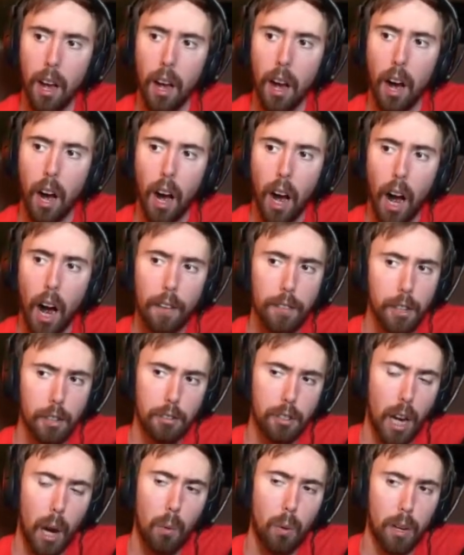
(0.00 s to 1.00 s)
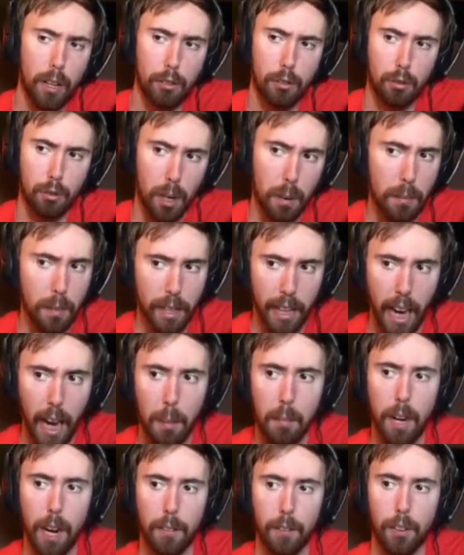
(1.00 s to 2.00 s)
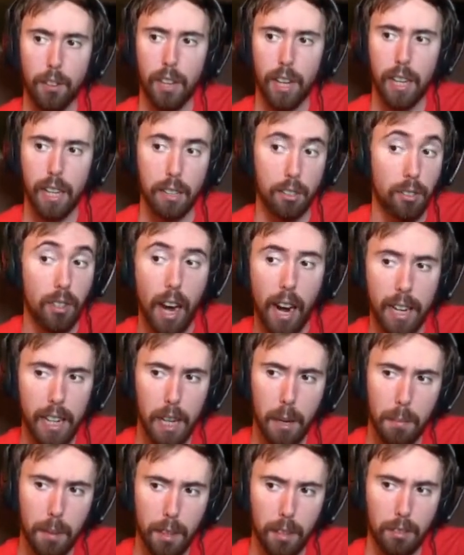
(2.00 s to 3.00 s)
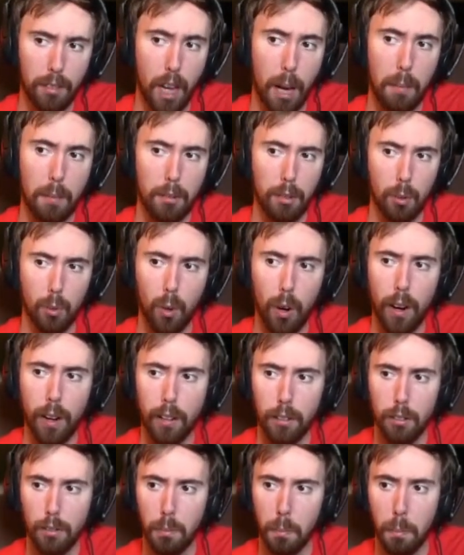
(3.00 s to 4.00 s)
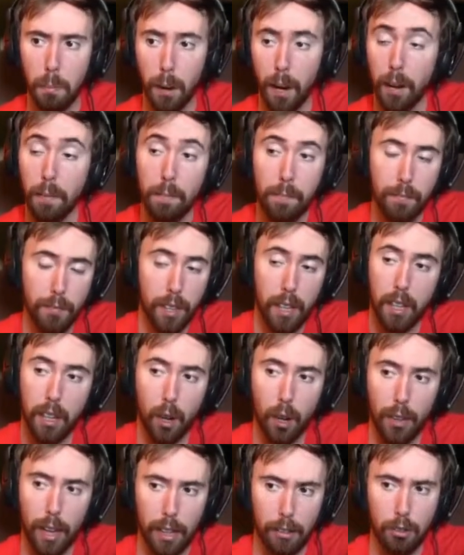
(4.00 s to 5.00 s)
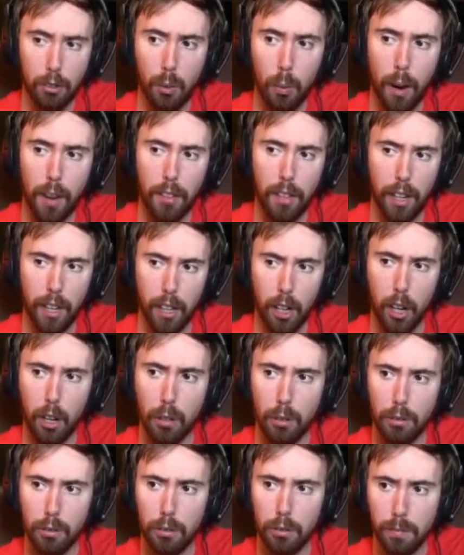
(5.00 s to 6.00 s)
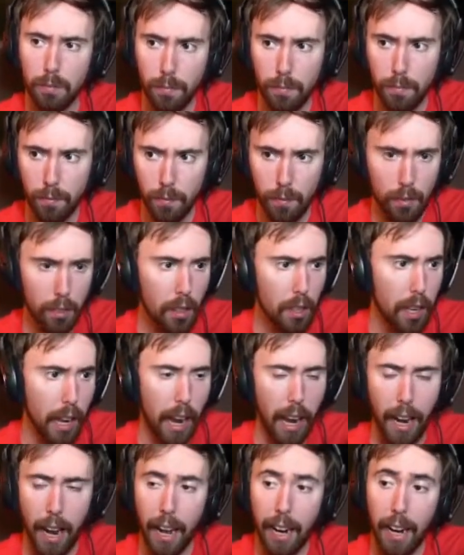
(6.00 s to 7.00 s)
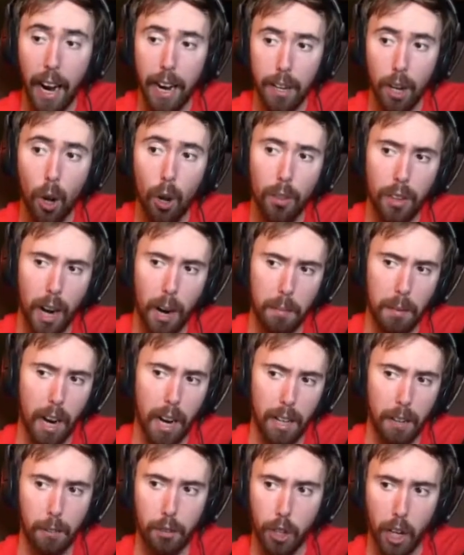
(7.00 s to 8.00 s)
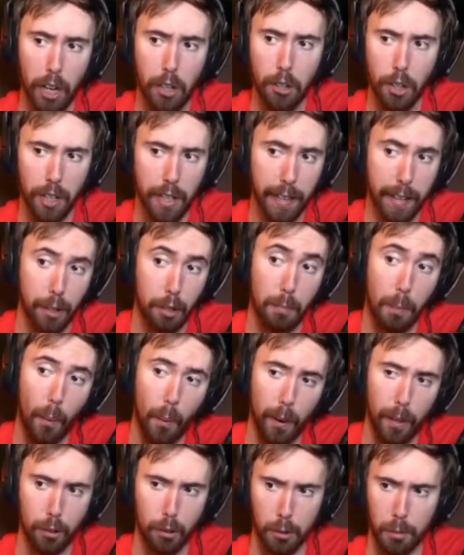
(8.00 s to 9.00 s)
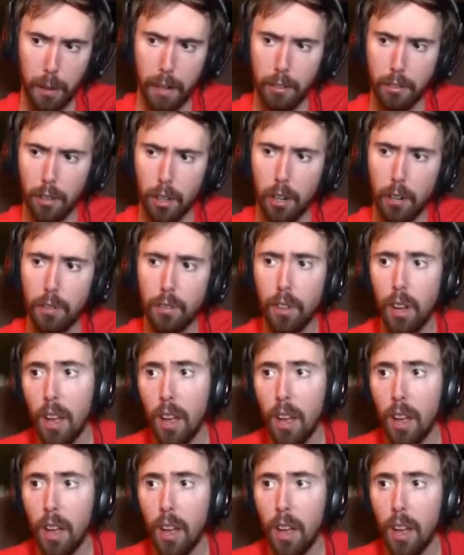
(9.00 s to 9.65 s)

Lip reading: Obviously I want to stream the game and everything. It's not going to be the same as it was, but, you know, that's the way that it goes. And I know that I'm kind of changing the experience for myself.